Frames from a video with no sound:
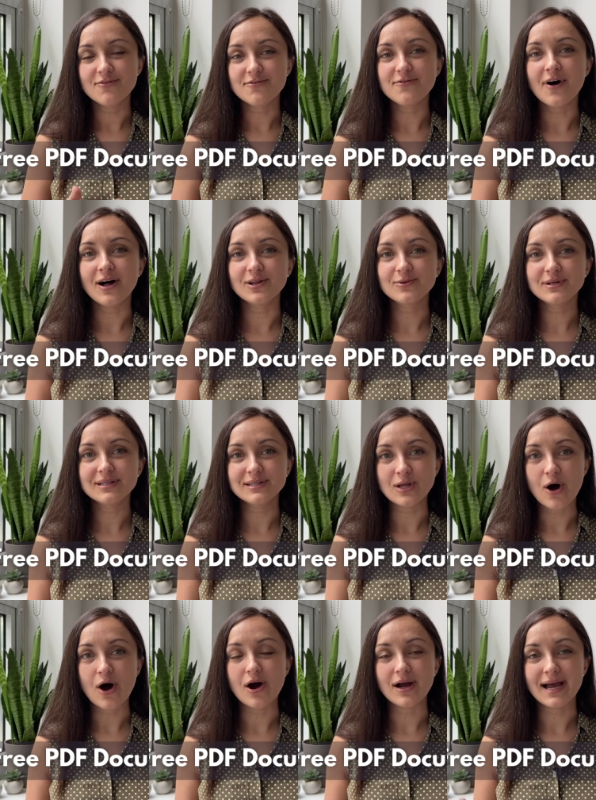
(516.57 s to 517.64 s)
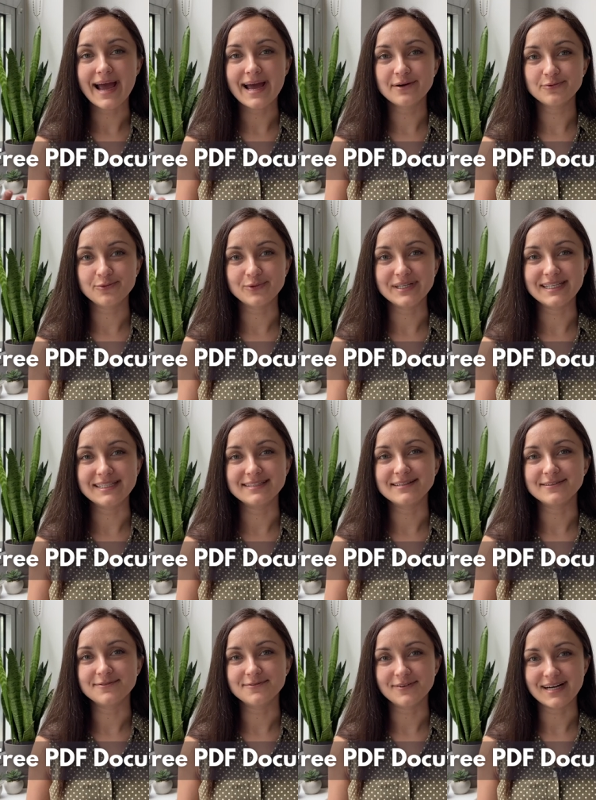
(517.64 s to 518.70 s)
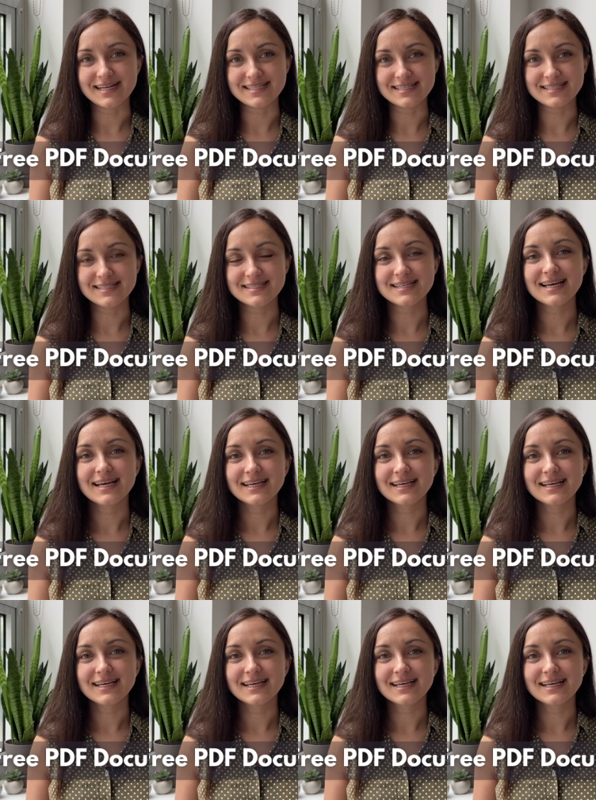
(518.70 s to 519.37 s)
follow along, and read the phrases.